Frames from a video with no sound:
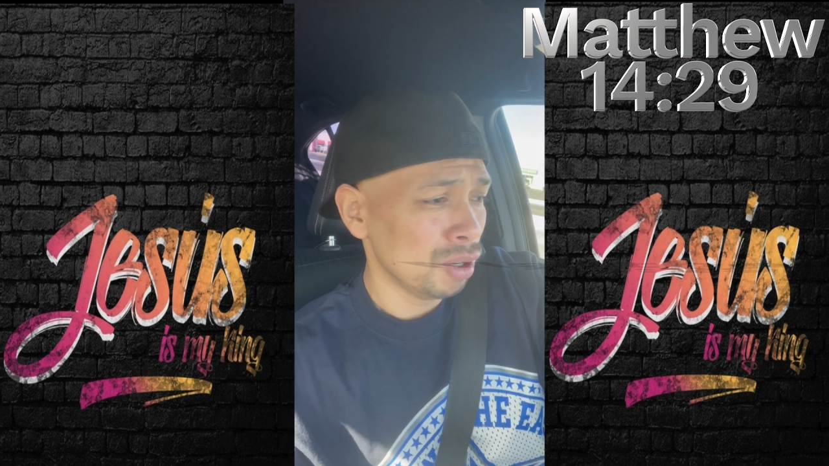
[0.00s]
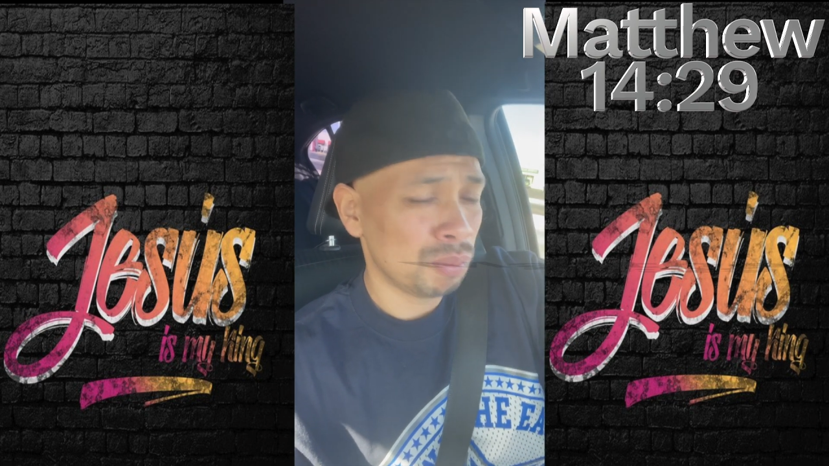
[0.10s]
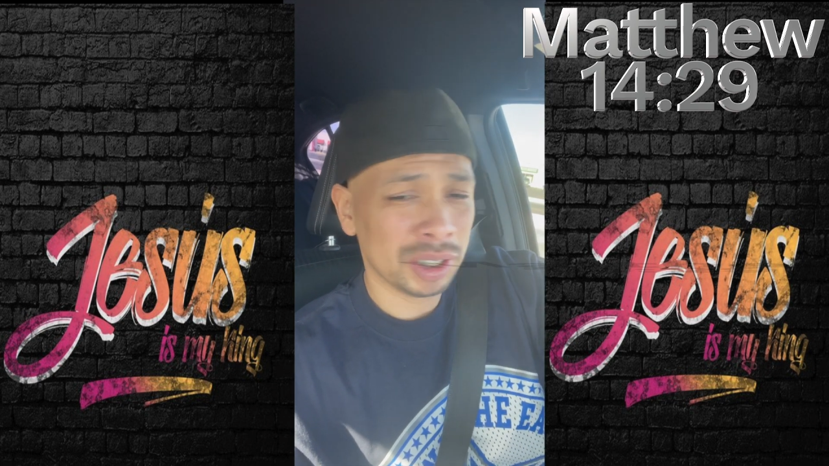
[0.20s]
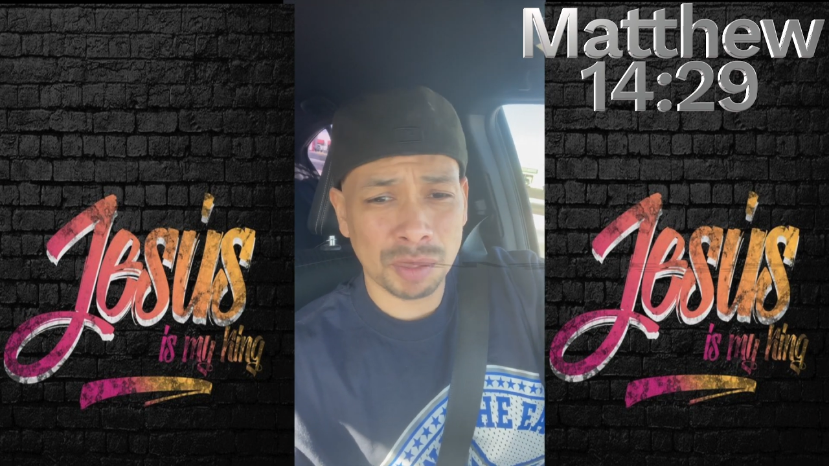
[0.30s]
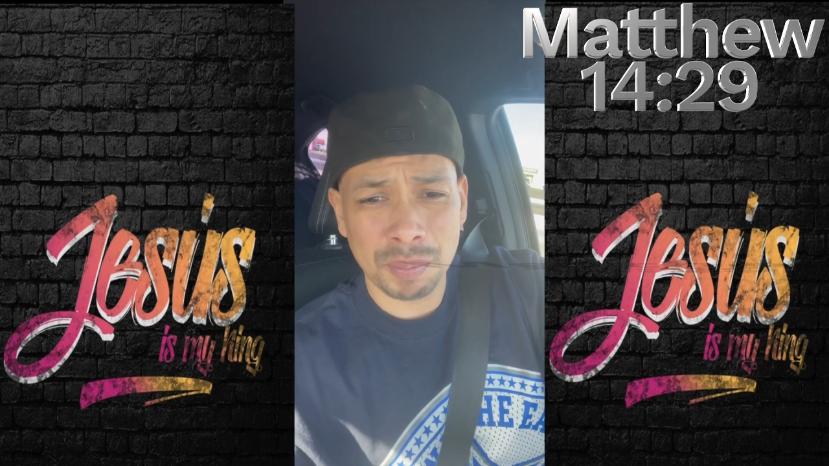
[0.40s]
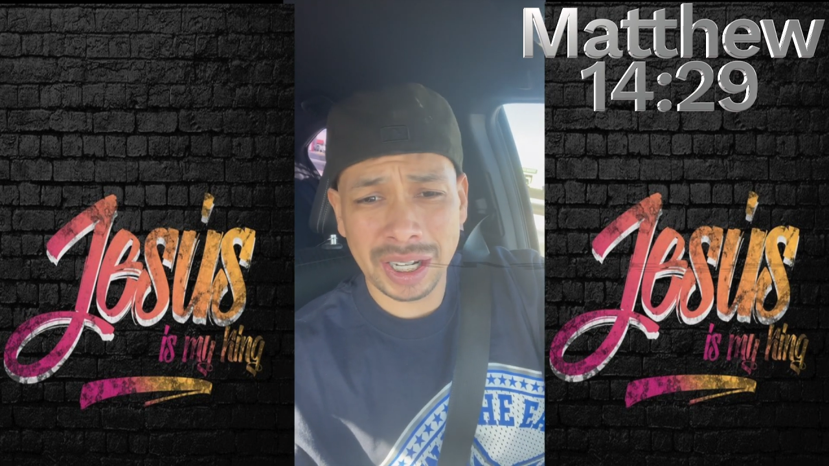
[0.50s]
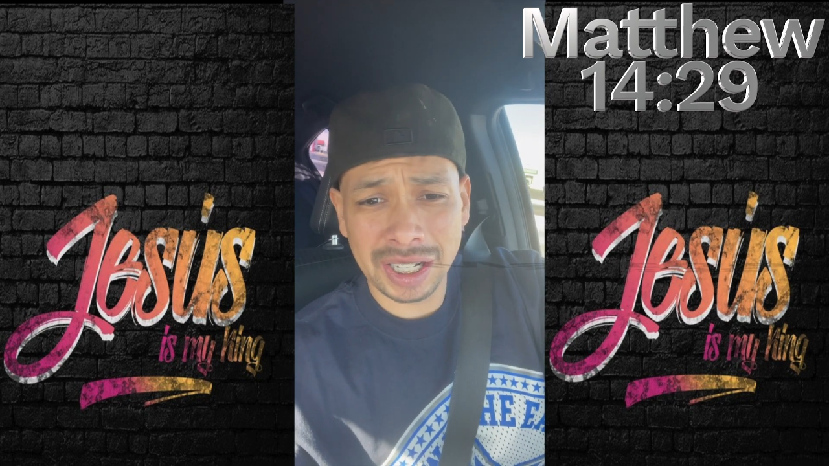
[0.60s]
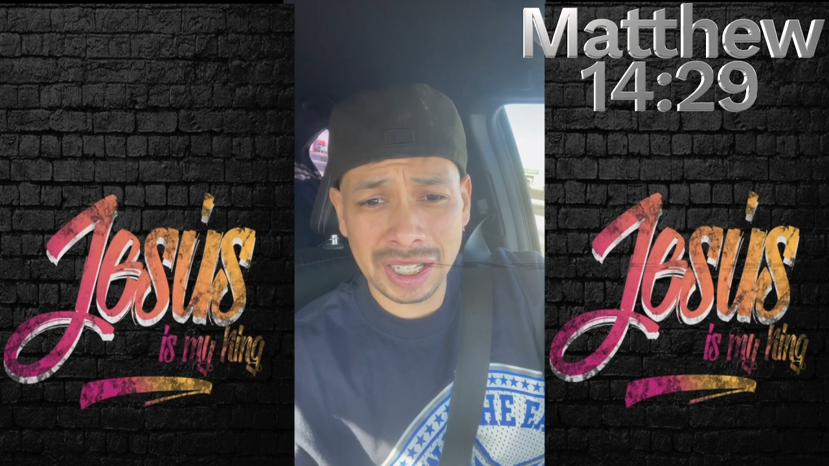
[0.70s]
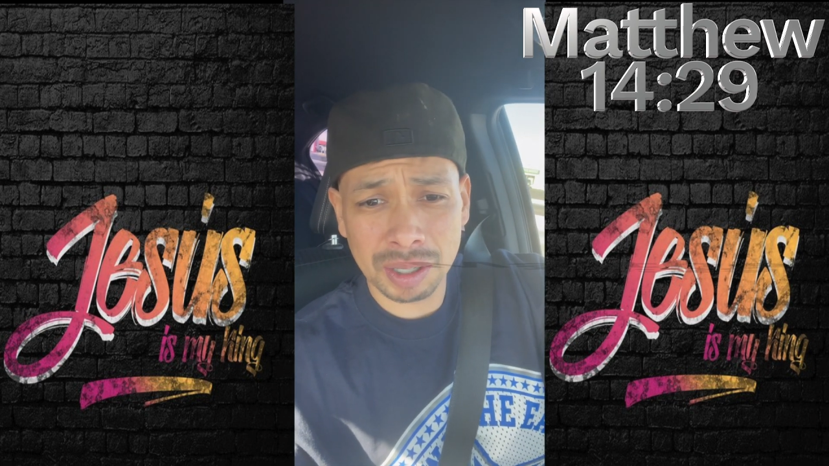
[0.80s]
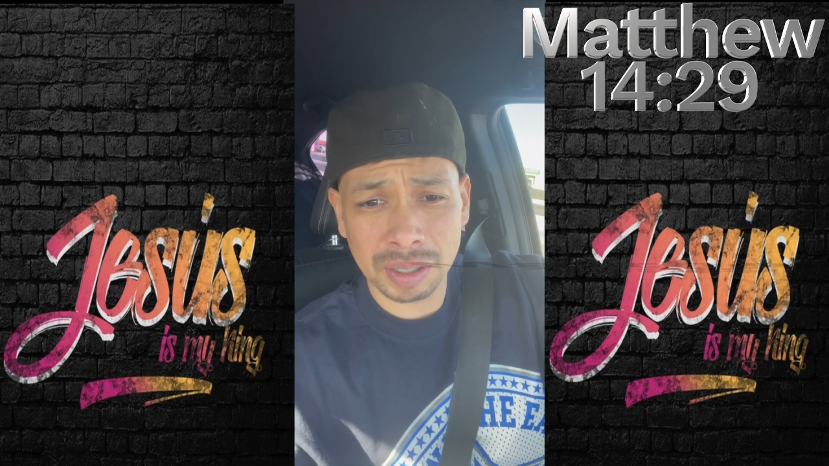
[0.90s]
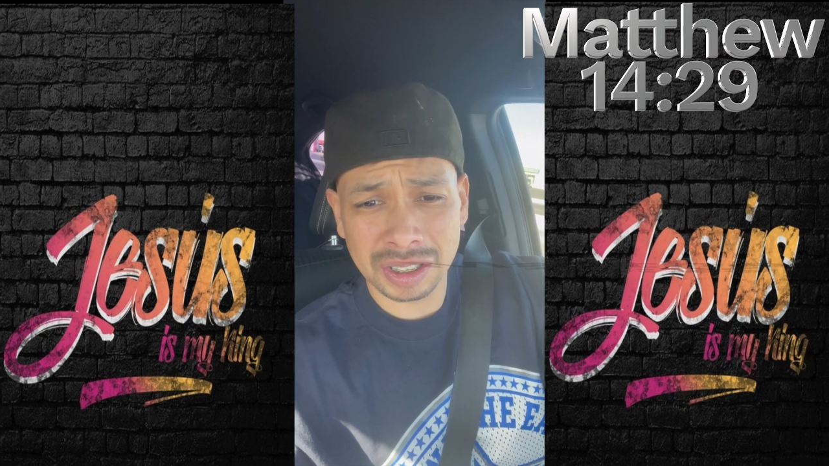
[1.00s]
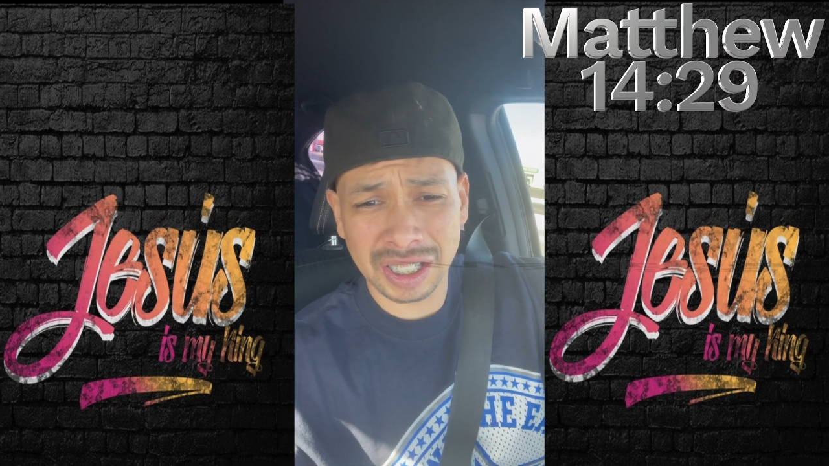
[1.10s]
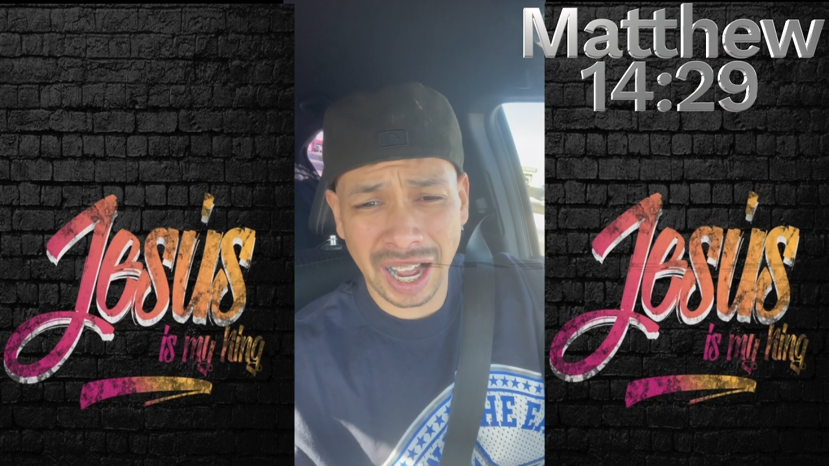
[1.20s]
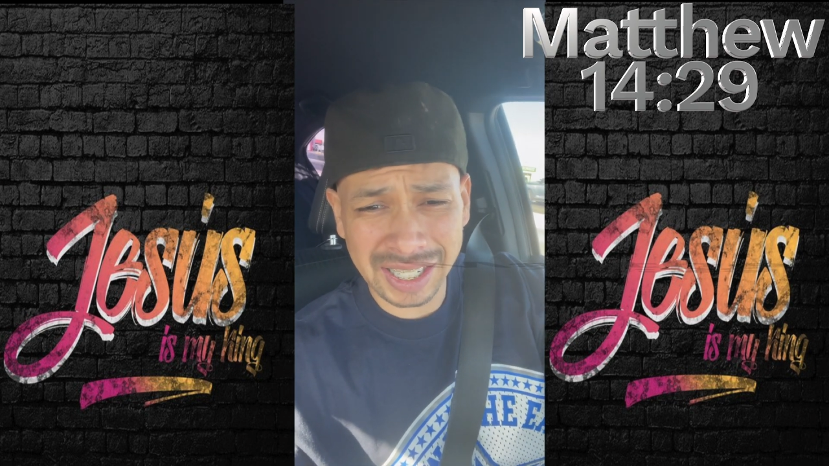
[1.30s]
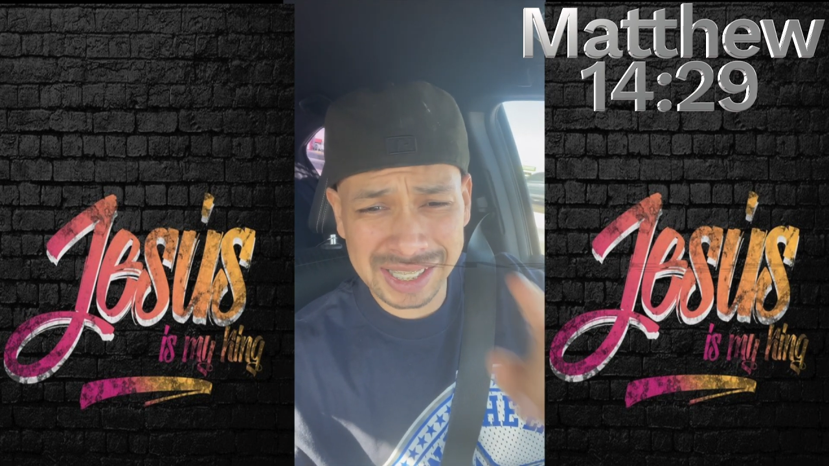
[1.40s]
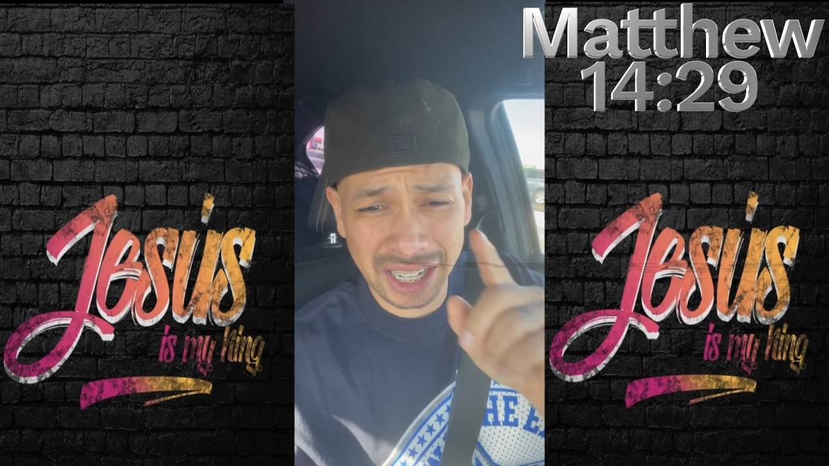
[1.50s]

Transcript: But the minute he got his